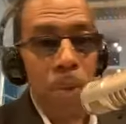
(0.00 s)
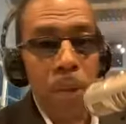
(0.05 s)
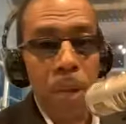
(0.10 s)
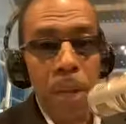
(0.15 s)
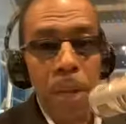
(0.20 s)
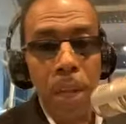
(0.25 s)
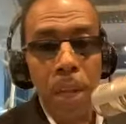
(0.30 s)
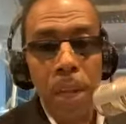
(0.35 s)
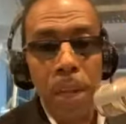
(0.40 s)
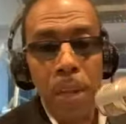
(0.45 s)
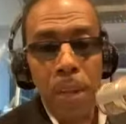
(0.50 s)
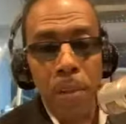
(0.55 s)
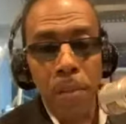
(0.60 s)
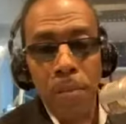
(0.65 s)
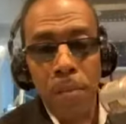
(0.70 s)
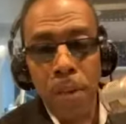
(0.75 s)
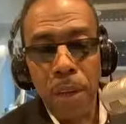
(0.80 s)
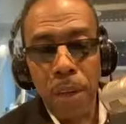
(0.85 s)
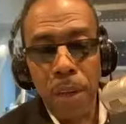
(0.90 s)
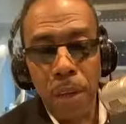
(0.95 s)
going to
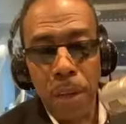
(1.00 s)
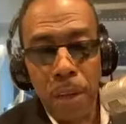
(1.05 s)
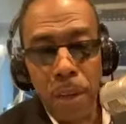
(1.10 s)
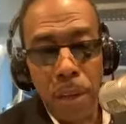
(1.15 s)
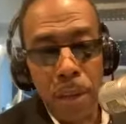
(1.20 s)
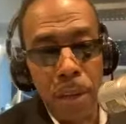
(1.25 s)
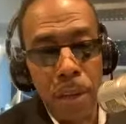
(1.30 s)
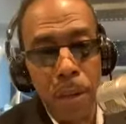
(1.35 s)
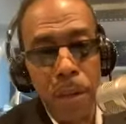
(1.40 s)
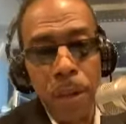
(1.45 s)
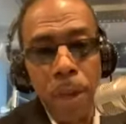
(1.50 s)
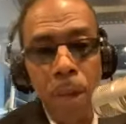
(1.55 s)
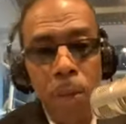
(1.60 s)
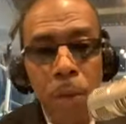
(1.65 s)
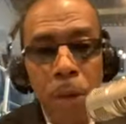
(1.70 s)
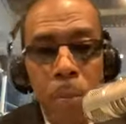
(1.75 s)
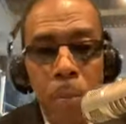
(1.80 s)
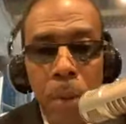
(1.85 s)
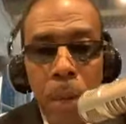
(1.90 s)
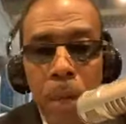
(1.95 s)
have uh, the
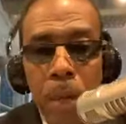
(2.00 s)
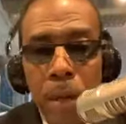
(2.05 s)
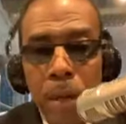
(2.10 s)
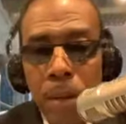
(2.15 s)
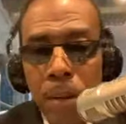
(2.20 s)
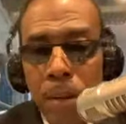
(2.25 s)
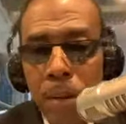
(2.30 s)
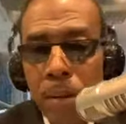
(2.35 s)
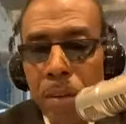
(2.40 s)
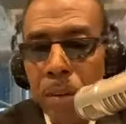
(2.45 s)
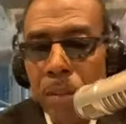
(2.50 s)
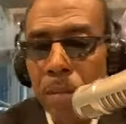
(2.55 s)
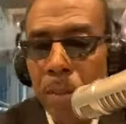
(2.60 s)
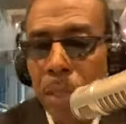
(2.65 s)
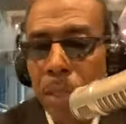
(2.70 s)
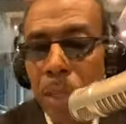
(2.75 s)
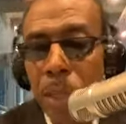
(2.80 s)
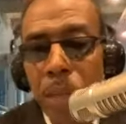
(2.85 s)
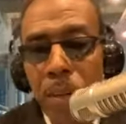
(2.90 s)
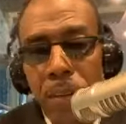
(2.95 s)
Delaware blogger,
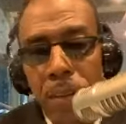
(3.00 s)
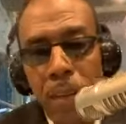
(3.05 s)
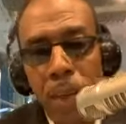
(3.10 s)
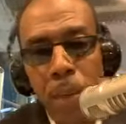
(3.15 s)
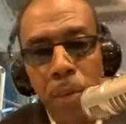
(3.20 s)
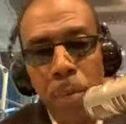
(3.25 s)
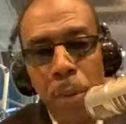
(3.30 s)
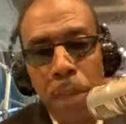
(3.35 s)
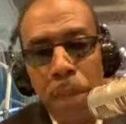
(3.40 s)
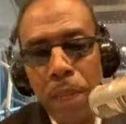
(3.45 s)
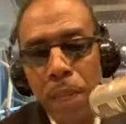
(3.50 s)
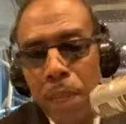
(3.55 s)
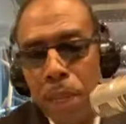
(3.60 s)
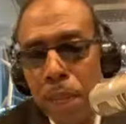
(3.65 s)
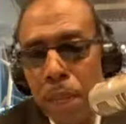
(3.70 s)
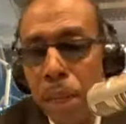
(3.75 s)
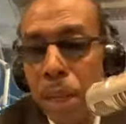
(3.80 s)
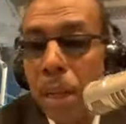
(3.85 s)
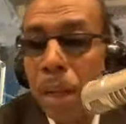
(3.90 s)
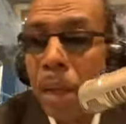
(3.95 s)
Miss Antionette
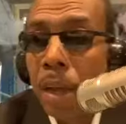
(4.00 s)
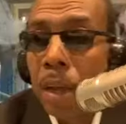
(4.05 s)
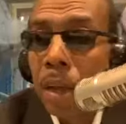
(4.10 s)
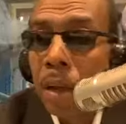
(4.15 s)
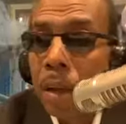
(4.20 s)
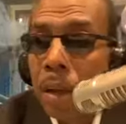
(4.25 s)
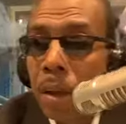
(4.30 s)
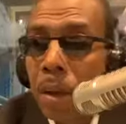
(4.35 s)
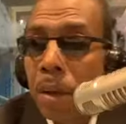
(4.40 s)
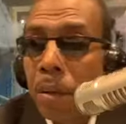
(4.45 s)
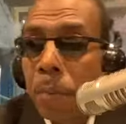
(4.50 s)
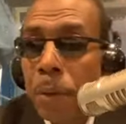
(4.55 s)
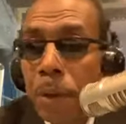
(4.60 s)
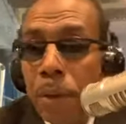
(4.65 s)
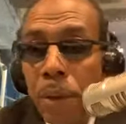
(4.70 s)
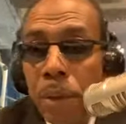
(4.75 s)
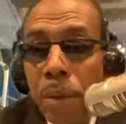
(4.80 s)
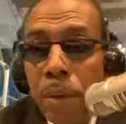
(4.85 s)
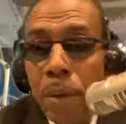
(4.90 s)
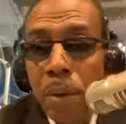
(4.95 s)
Blake. We're
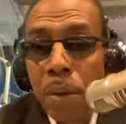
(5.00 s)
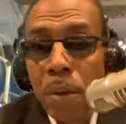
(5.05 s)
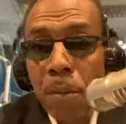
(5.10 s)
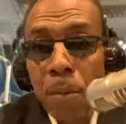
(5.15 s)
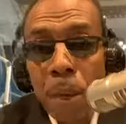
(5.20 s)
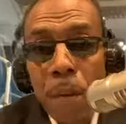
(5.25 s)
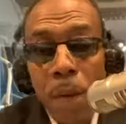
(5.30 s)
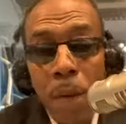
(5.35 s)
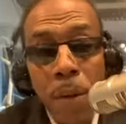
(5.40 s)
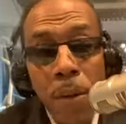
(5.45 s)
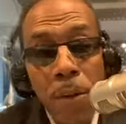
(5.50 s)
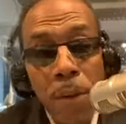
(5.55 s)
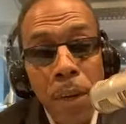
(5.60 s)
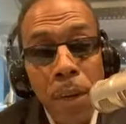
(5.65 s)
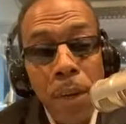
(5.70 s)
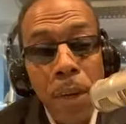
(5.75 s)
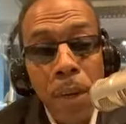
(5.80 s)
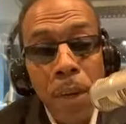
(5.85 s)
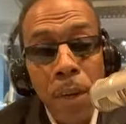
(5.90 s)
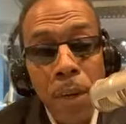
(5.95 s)
going to talk about
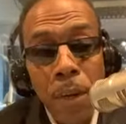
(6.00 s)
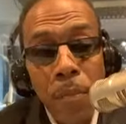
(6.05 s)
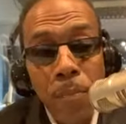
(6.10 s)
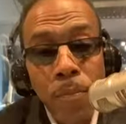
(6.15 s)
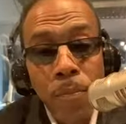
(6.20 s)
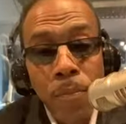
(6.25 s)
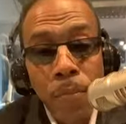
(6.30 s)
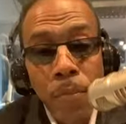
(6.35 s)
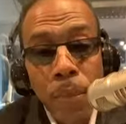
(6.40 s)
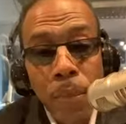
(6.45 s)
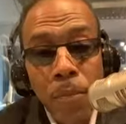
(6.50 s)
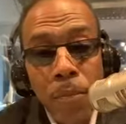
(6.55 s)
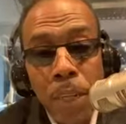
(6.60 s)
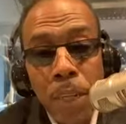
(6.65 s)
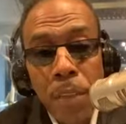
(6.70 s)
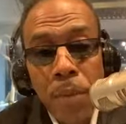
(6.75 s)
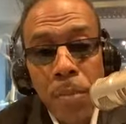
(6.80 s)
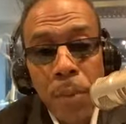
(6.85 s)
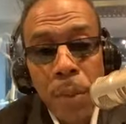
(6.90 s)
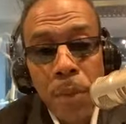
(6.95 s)
uh,
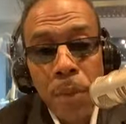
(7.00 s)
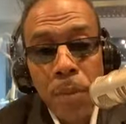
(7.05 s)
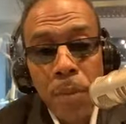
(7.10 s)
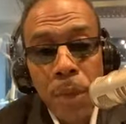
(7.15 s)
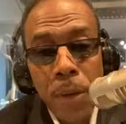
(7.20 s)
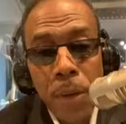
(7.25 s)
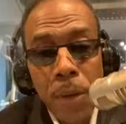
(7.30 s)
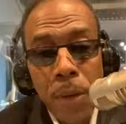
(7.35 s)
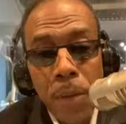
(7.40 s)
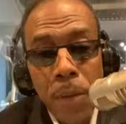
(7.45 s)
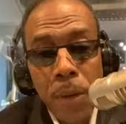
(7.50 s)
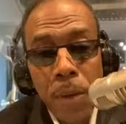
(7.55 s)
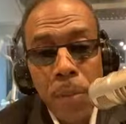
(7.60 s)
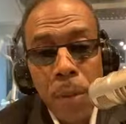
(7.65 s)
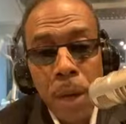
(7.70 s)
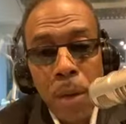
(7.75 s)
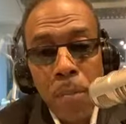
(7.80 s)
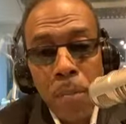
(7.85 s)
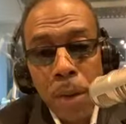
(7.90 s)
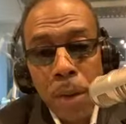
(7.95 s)
Facebook. We're going to talk
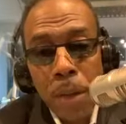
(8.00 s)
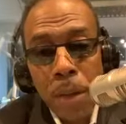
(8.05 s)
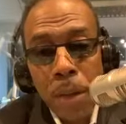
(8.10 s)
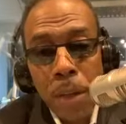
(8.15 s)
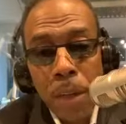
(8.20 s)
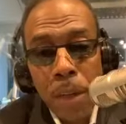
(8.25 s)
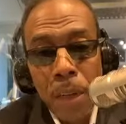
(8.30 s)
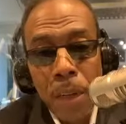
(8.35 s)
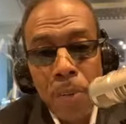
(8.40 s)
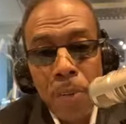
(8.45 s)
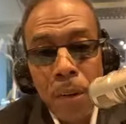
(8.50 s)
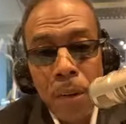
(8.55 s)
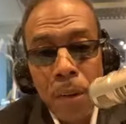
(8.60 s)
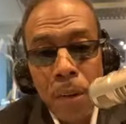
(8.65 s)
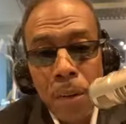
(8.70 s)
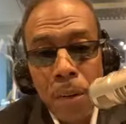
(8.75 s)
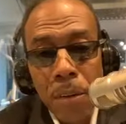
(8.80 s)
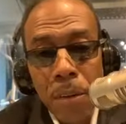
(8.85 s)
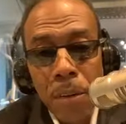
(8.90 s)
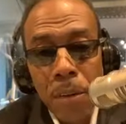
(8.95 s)
about marketing. We're
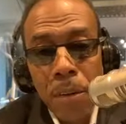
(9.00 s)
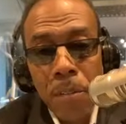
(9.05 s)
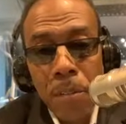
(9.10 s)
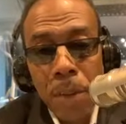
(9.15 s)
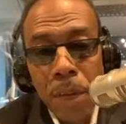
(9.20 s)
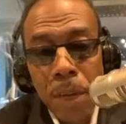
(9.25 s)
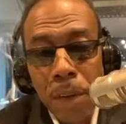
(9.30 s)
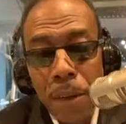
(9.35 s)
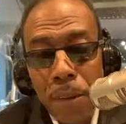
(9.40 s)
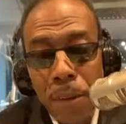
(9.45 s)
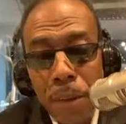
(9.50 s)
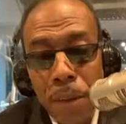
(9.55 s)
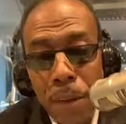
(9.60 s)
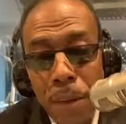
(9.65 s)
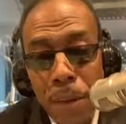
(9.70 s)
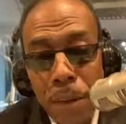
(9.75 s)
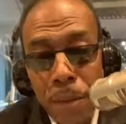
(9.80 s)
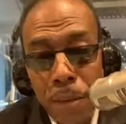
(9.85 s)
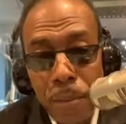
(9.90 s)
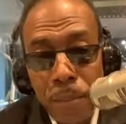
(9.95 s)
going to talk about
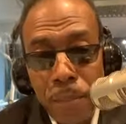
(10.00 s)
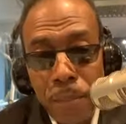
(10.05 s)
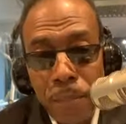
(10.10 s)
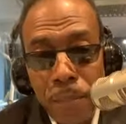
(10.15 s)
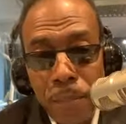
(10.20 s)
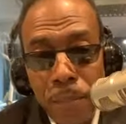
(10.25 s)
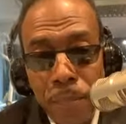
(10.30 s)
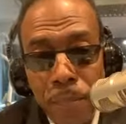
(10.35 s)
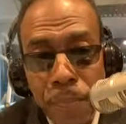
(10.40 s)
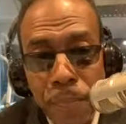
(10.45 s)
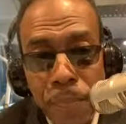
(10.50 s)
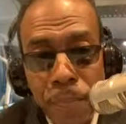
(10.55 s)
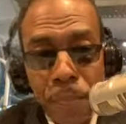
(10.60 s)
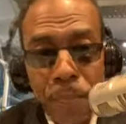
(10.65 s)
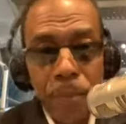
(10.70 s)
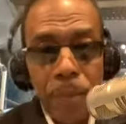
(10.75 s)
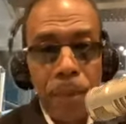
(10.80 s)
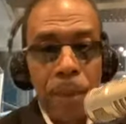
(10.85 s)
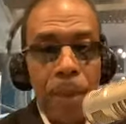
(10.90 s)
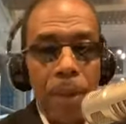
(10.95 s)
uh,
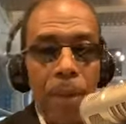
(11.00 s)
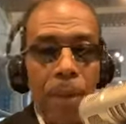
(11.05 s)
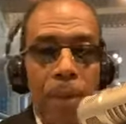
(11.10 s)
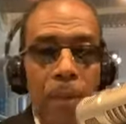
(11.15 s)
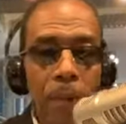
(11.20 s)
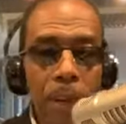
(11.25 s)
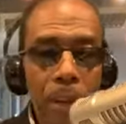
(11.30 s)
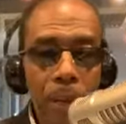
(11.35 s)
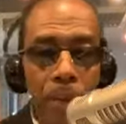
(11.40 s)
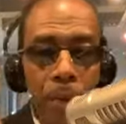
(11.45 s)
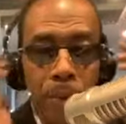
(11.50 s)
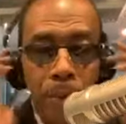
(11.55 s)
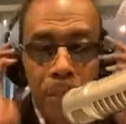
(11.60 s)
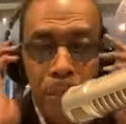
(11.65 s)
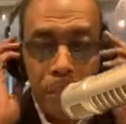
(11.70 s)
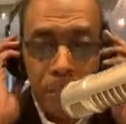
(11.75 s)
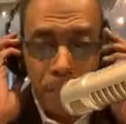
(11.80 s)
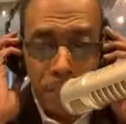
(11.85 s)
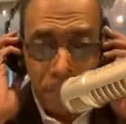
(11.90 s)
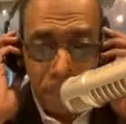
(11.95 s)
quite a few
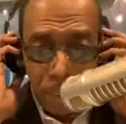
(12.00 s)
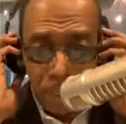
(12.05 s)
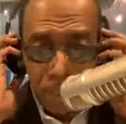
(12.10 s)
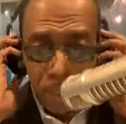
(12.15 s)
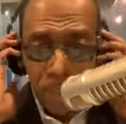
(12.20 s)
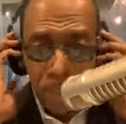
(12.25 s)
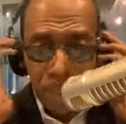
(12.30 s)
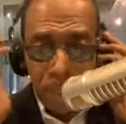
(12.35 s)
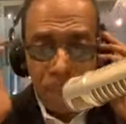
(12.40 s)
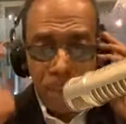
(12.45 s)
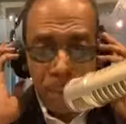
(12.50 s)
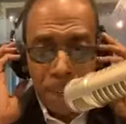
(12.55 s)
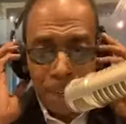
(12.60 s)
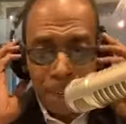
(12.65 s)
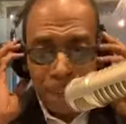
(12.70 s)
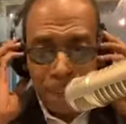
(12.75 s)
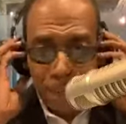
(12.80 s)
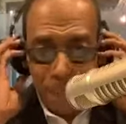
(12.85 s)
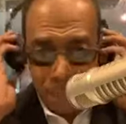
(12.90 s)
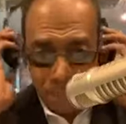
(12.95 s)
things. So get
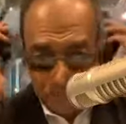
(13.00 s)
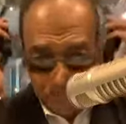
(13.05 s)
ready.